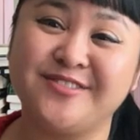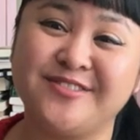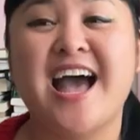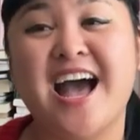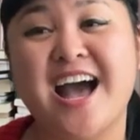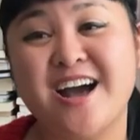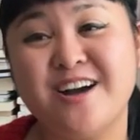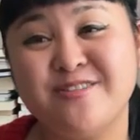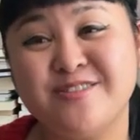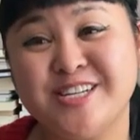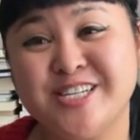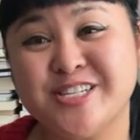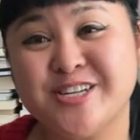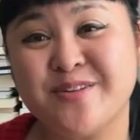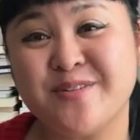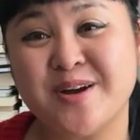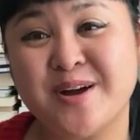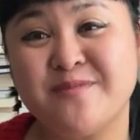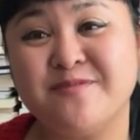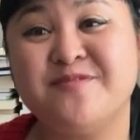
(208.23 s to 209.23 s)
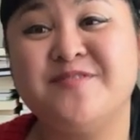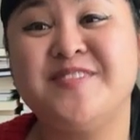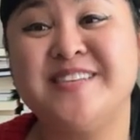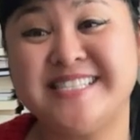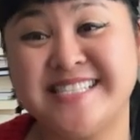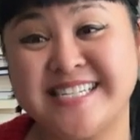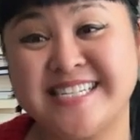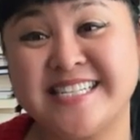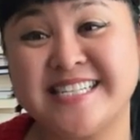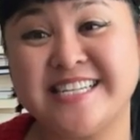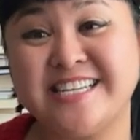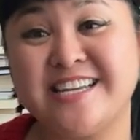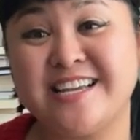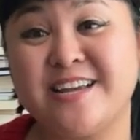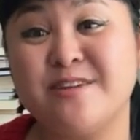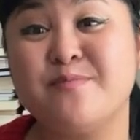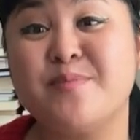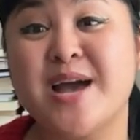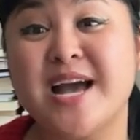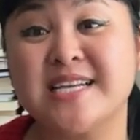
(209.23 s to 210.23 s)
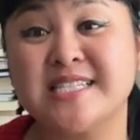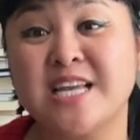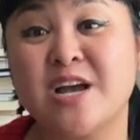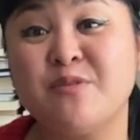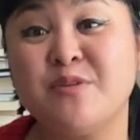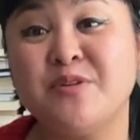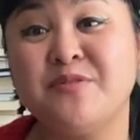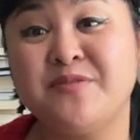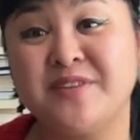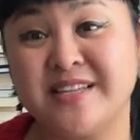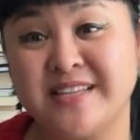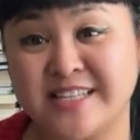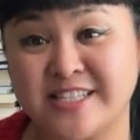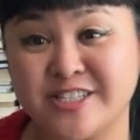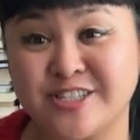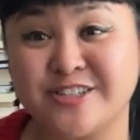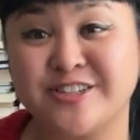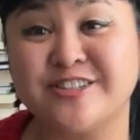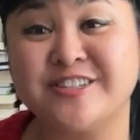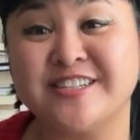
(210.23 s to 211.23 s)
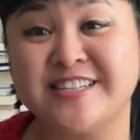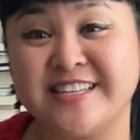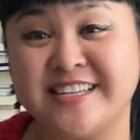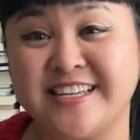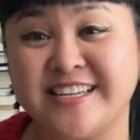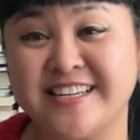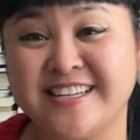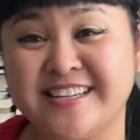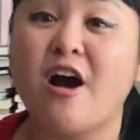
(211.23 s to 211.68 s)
How we show up physically impacts how we feel internally.